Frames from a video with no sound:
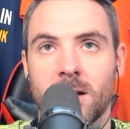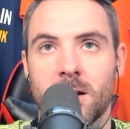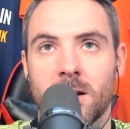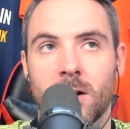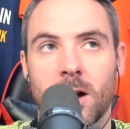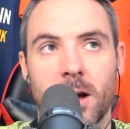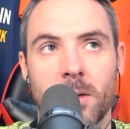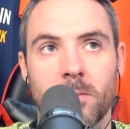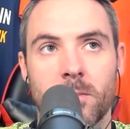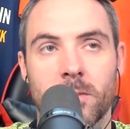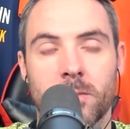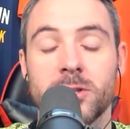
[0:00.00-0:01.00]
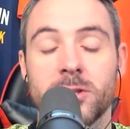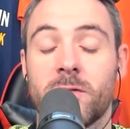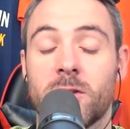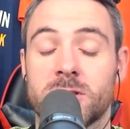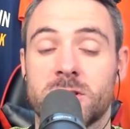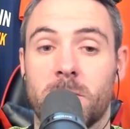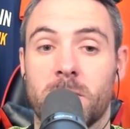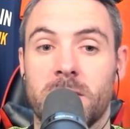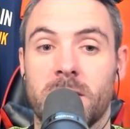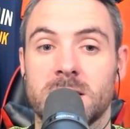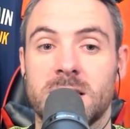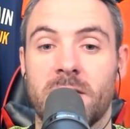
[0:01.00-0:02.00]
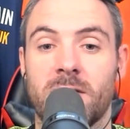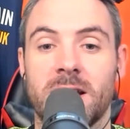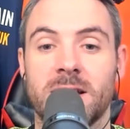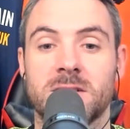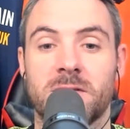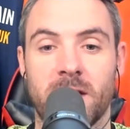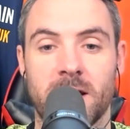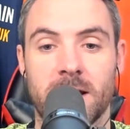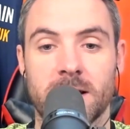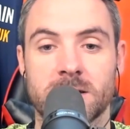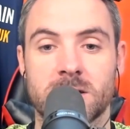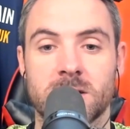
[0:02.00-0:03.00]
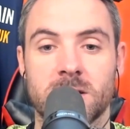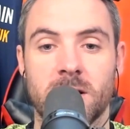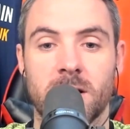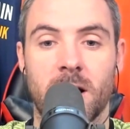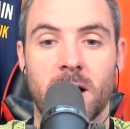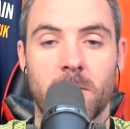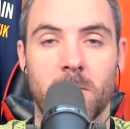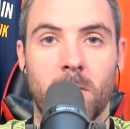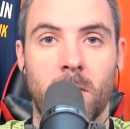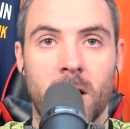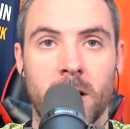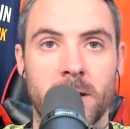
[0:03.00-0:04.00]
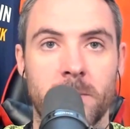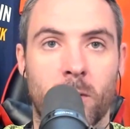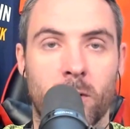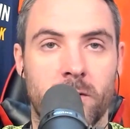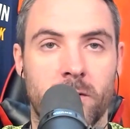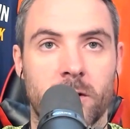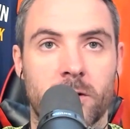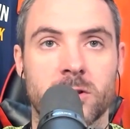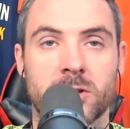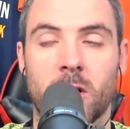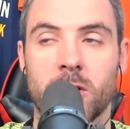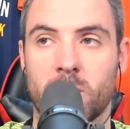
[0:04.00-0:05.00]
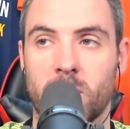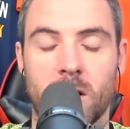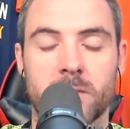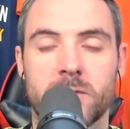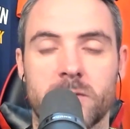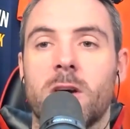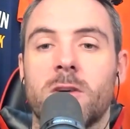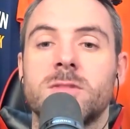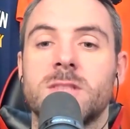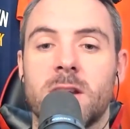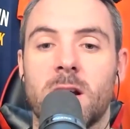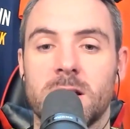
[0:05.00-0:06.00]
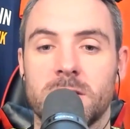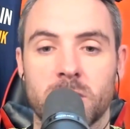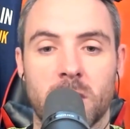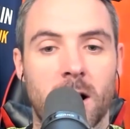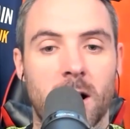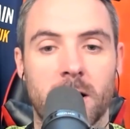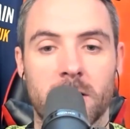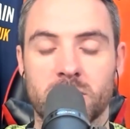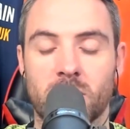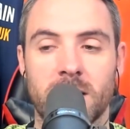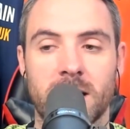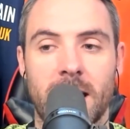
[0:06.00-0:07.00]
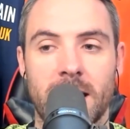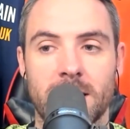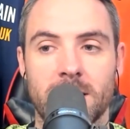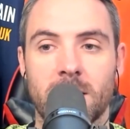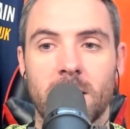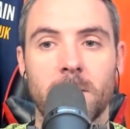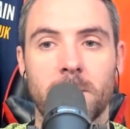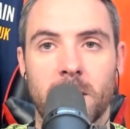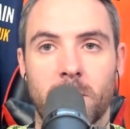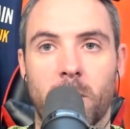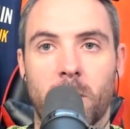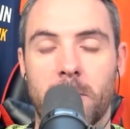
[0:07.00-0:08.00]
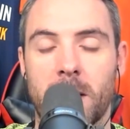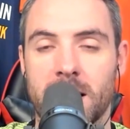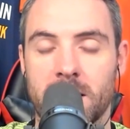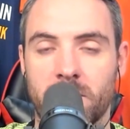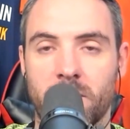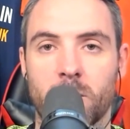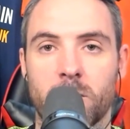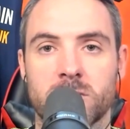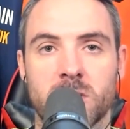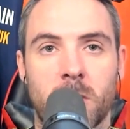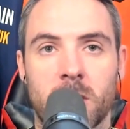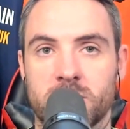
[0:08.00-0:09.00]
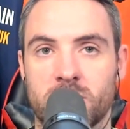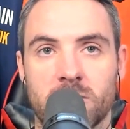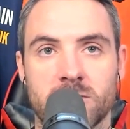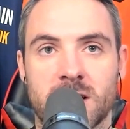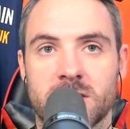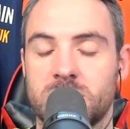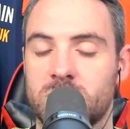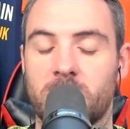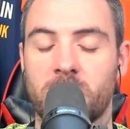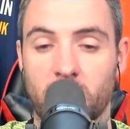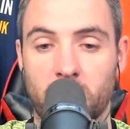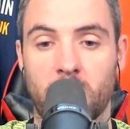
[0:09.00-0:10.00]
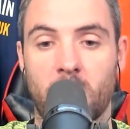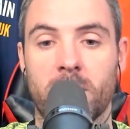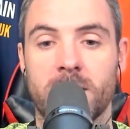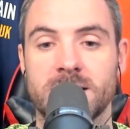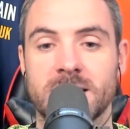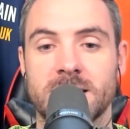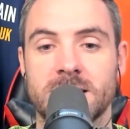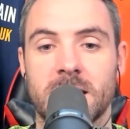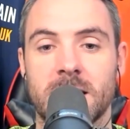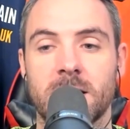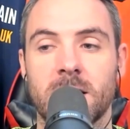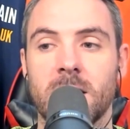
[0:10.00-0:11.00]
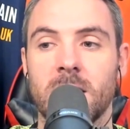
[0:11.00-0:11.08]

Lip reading: Yeah. Because you've got somebody that's heavily into fitness. My point of view, because I do a lot of trials in early July, I try to get in people by playing football. So my trial sessions are football orientated.